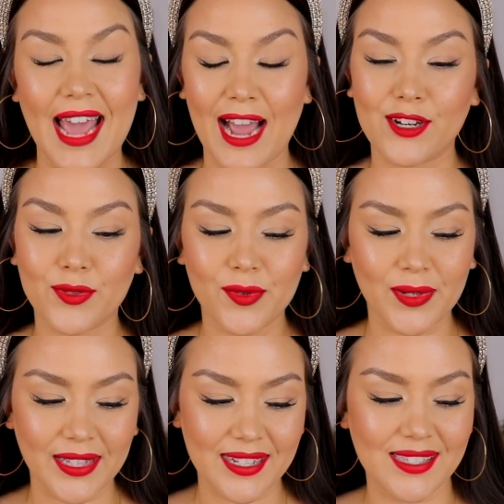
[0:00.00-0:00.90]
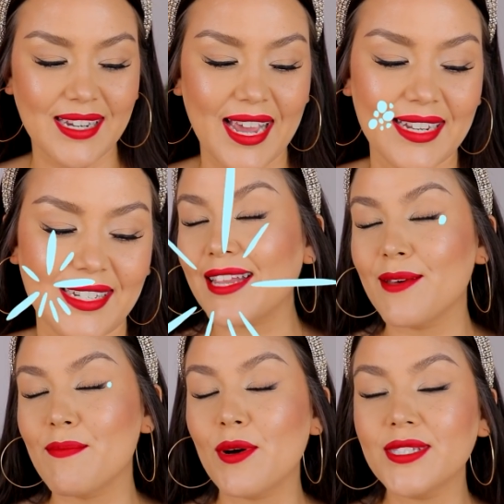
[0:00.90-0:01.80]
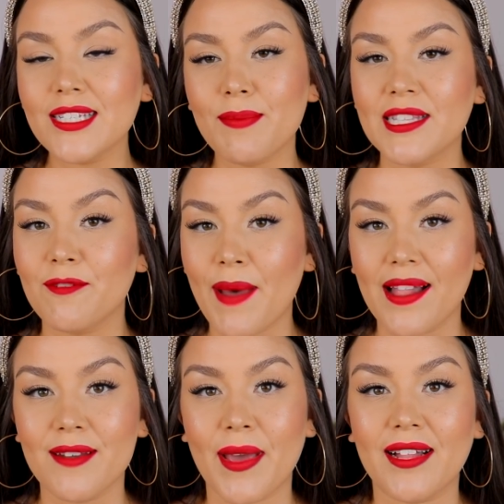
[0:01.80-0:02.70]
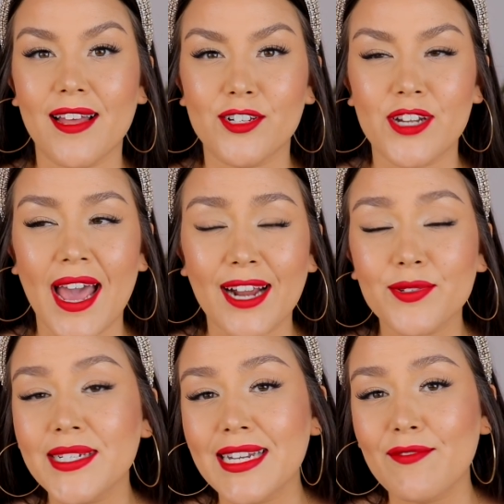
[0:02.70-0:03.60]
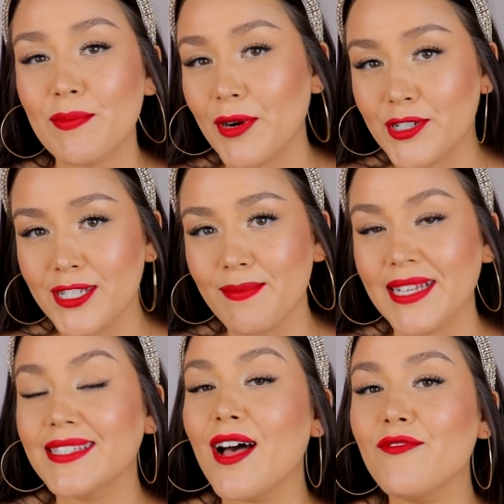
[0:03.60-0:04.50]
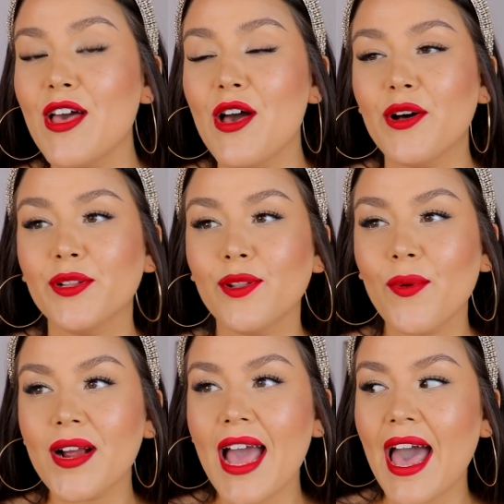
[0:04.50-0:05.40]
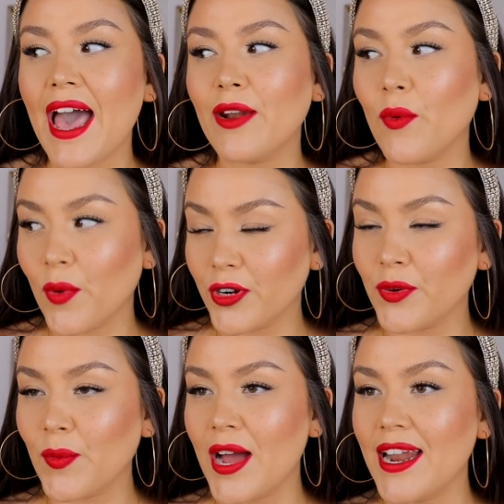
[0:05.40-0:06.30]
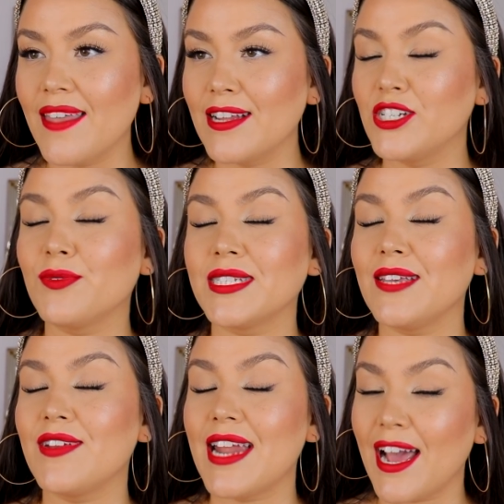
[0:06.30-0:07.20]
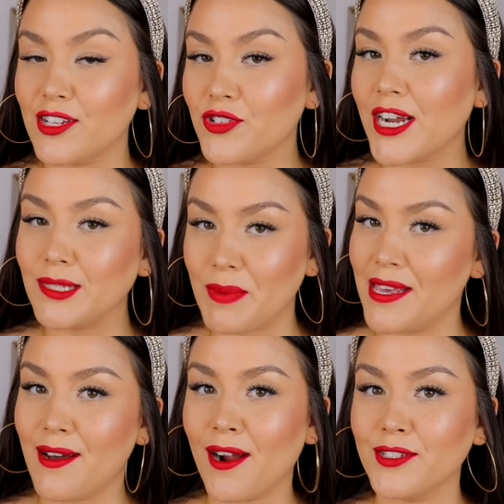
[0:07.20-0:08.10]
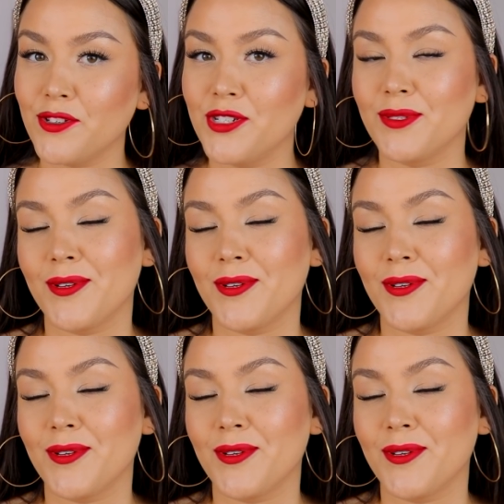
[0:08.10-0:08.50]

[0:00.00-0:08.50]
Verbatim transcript: actual release date. The most expensive palette in my collection, I actually didn't even purchase myself. Laura had ordered one and then she received an extra as PR, so she was